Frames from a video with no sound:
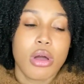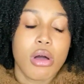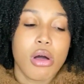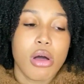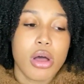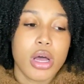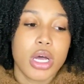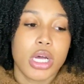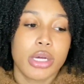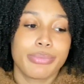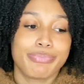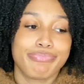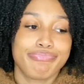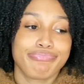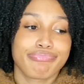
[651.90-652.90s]

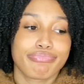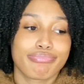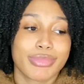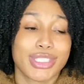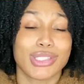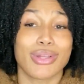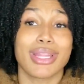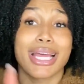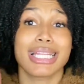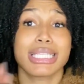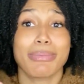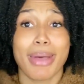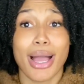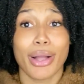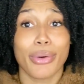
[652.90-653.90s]
So that's
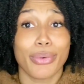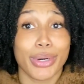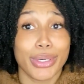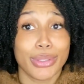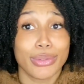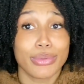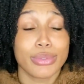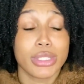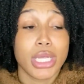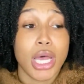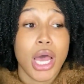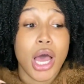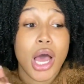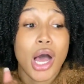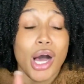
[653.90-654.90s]
about Crohn's.
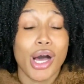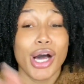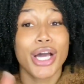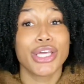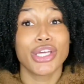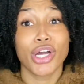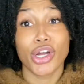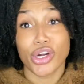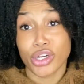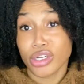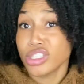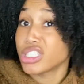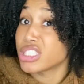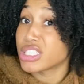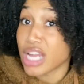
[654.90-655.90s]
Your girl
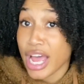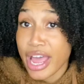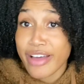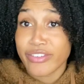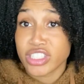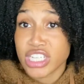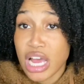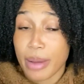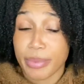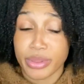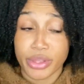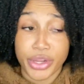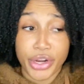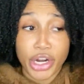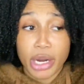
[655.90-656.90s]
does not have a job at
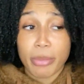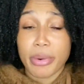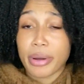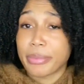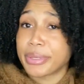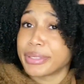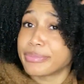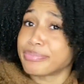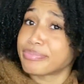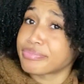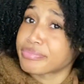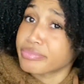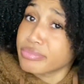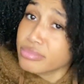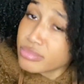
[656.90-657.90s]
the current moment.
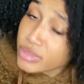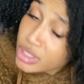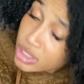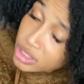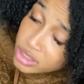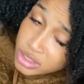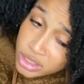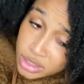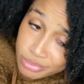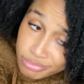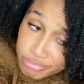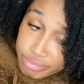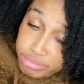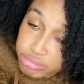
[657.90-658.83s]
Am